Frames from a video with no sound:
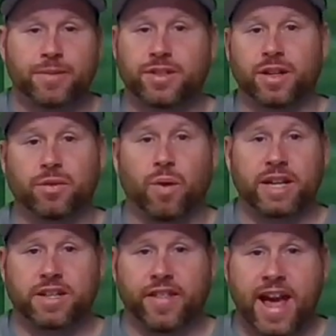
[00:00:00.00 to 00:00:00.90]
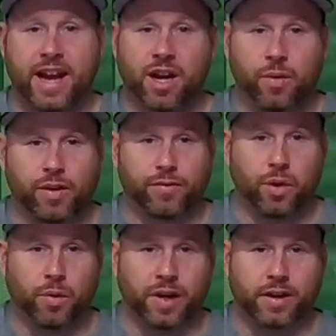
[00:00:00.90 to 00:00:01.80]
So watching that going
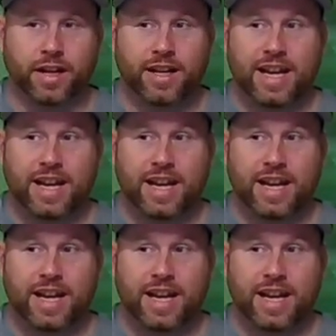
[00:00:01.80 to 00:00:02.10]
forward.